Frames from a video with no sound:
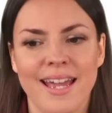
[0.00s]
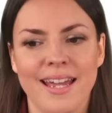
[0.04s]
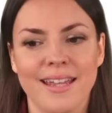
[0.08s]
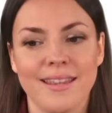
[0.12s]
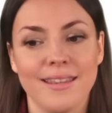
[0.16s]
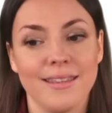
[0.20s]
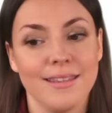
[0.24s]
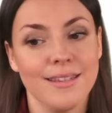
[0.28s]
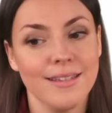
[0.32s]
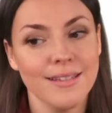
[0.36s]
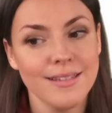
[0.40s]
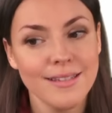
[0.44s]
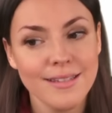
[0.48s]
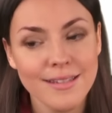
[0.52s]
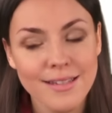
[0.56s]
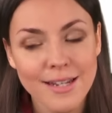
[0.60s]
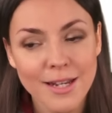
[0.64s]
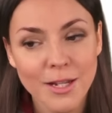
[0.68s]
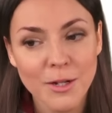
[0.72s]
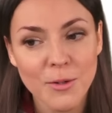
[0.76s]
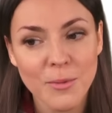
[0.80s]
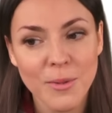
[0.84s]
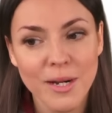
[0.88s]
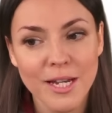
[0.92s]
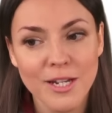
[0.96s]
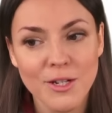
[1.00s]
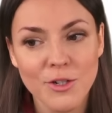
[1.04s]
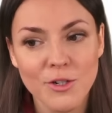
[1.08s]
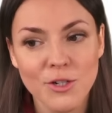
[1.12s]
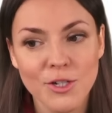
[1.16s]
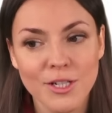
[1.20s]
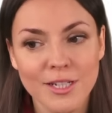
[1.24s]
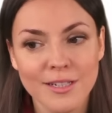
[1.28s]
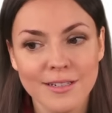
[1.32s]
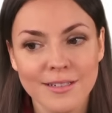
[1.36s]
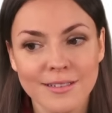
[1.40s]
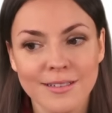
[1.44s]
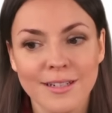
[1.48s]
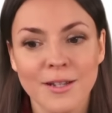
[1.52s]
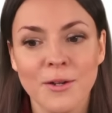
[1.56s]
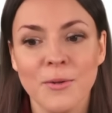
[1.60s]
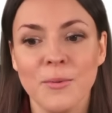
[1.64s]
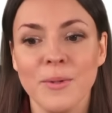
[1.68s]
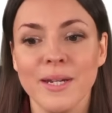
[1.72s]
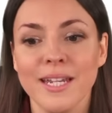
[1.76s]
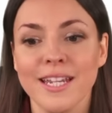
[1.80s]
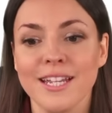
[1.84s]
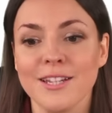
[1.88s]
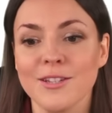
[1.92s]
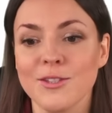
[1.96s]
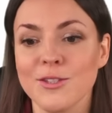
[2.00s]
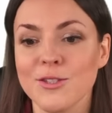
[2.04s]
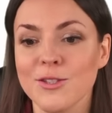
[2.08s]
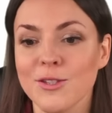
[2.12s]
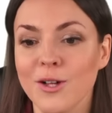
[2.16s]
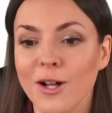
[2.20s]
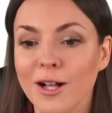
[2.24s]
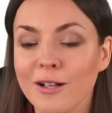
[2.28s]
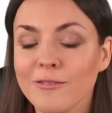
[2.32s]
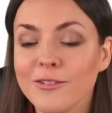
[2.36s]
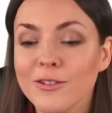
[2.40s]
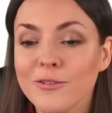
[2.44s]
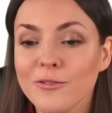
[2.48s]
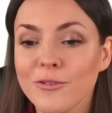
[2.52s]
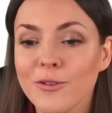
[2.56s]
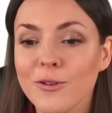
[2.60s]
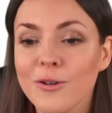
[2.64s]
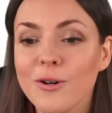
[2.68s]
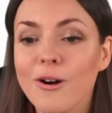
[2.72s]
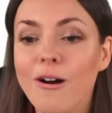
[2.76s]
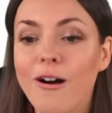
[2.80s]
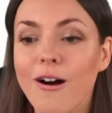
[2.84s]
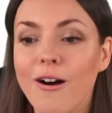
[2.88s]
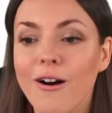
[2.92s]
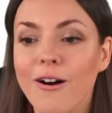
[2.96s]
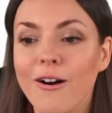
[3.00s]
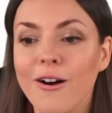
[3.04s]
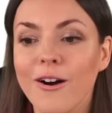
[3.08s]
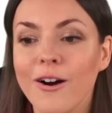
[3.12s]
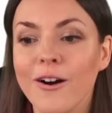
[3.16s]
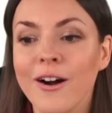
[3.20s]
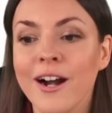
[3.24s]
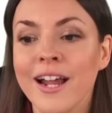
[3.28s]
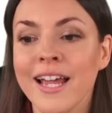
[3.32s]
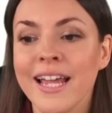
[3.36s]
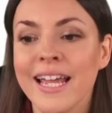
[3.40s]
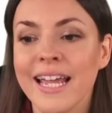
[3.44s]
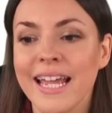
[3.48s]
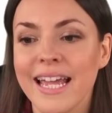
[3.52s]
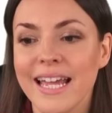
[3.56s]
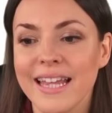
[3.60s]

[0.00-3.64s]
And this is an equation, we can solve it for r,